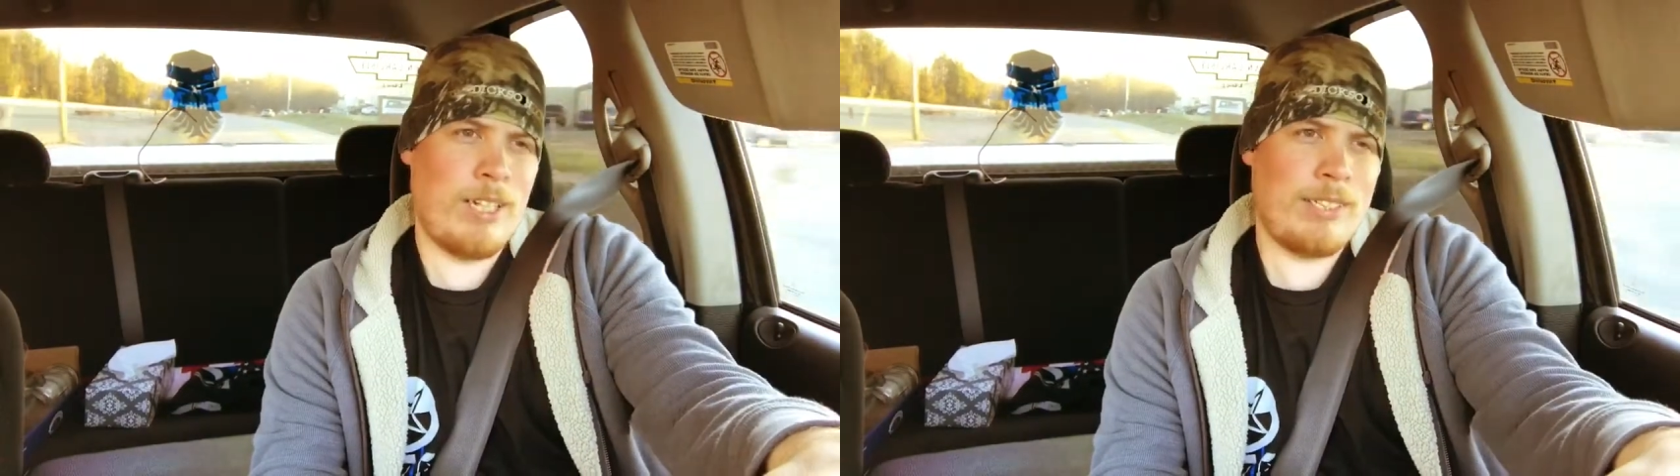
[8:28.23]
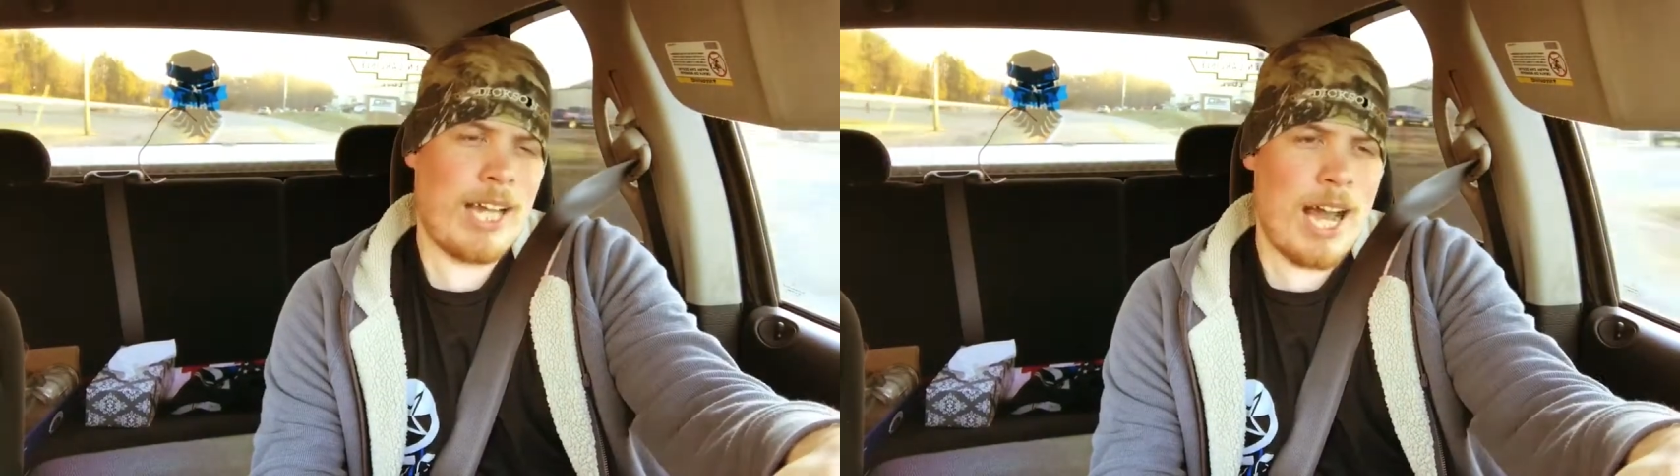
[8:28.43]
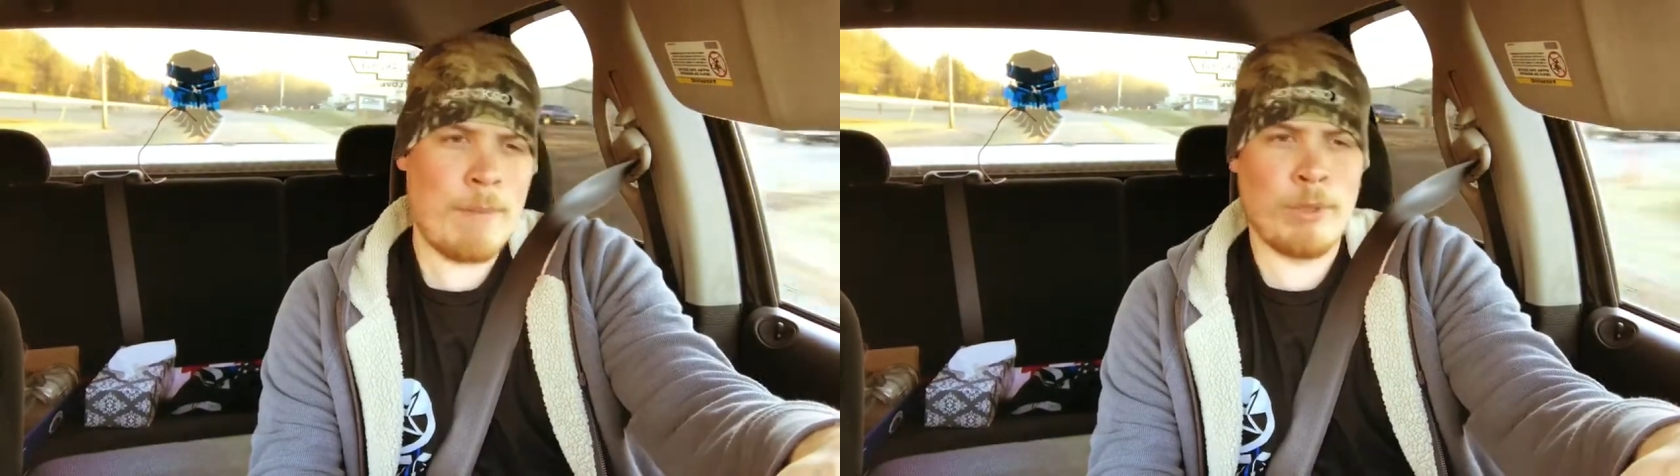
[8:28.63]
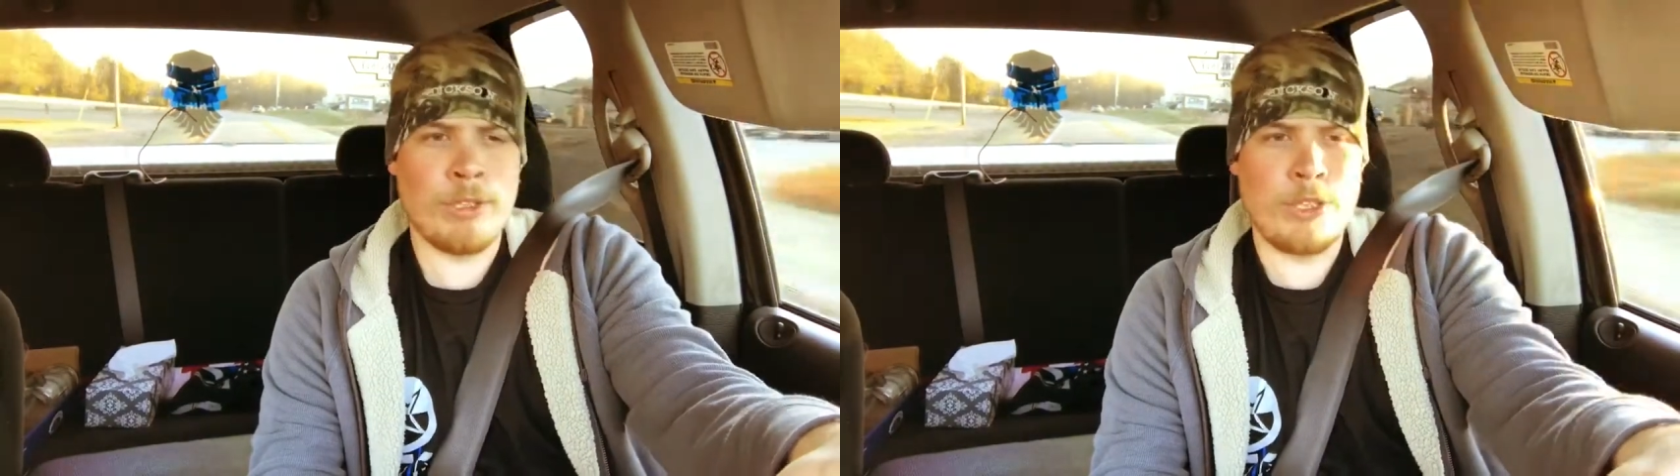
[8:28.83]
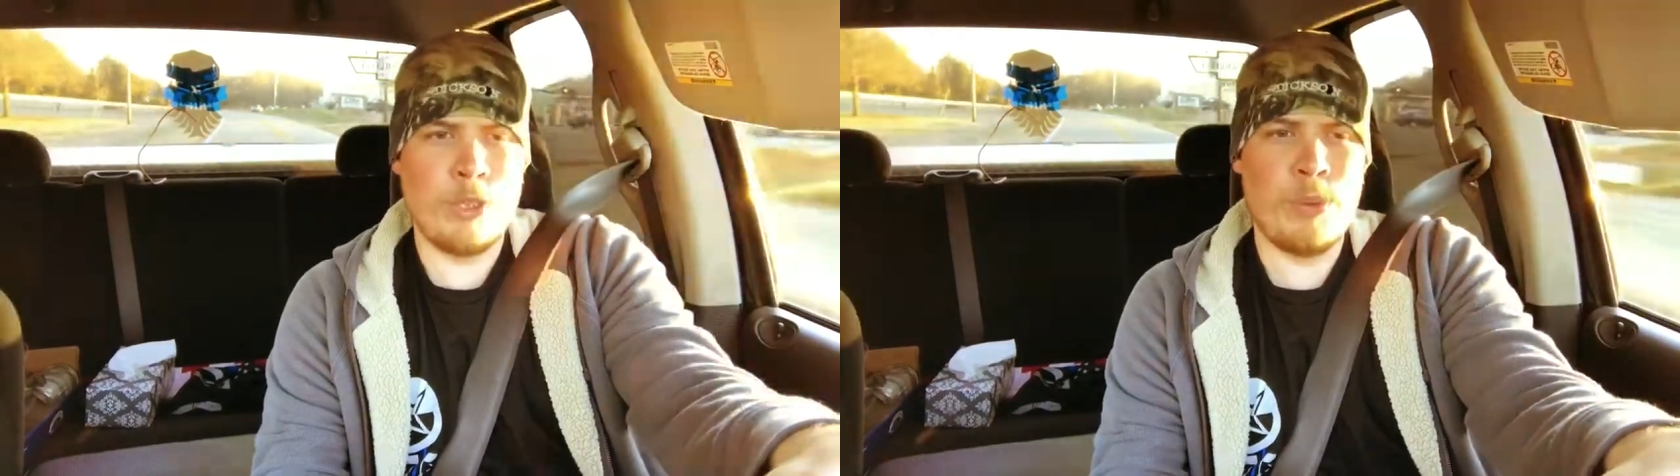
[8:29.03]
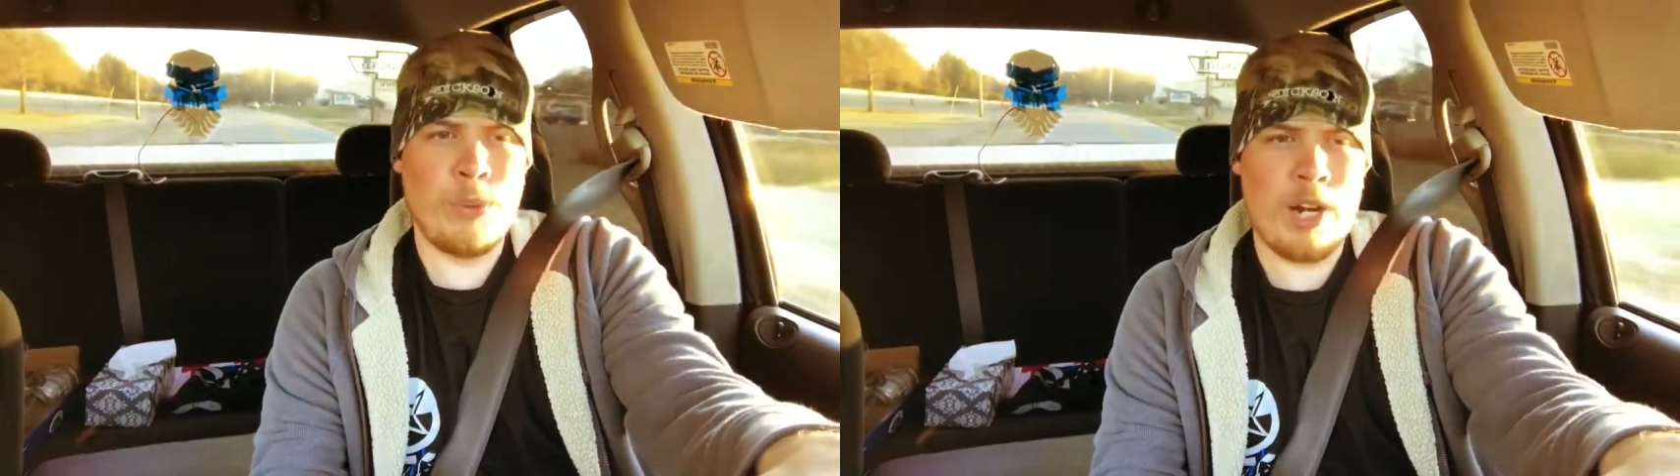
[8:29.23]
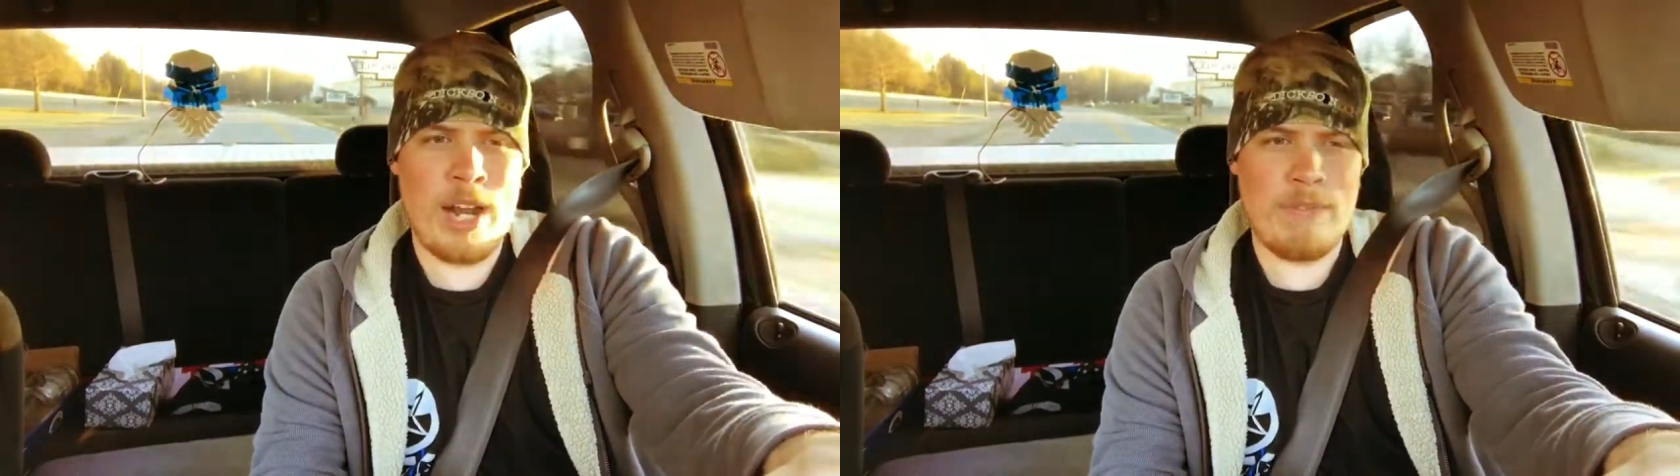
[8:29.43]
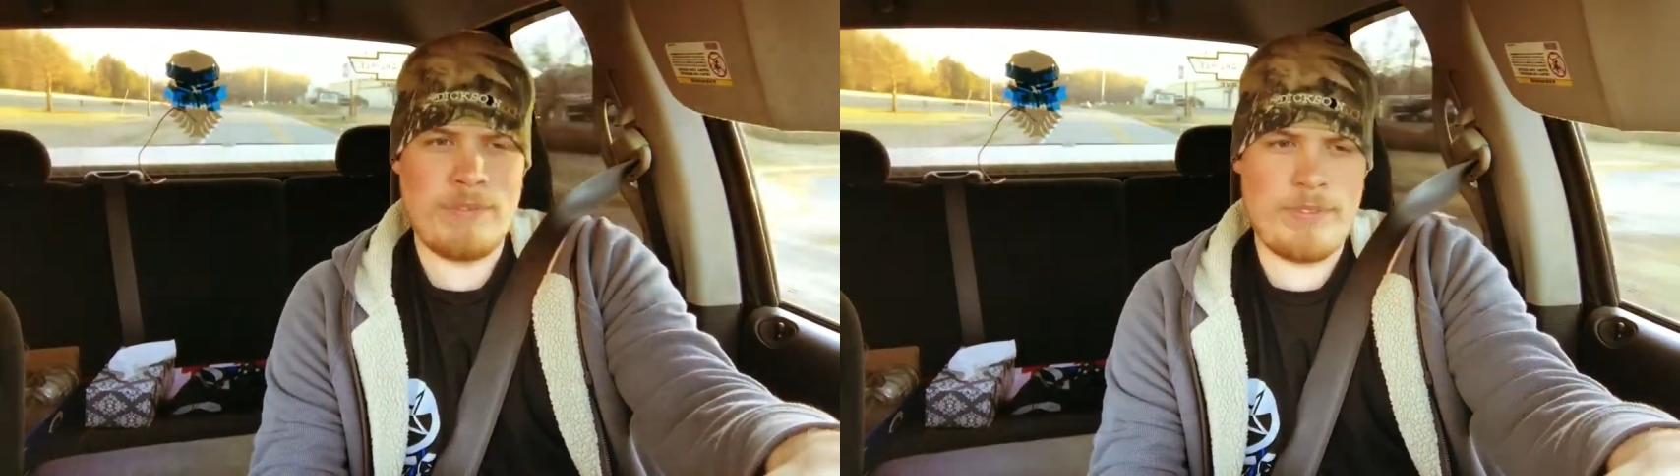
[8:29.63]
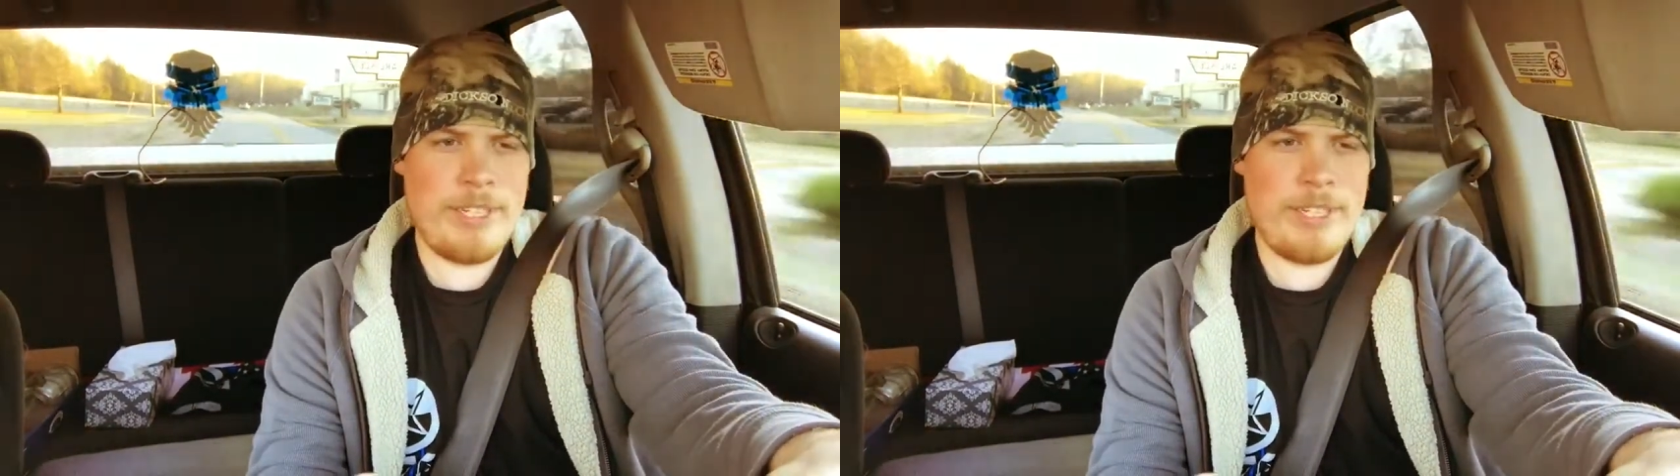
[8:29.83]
time or two where I've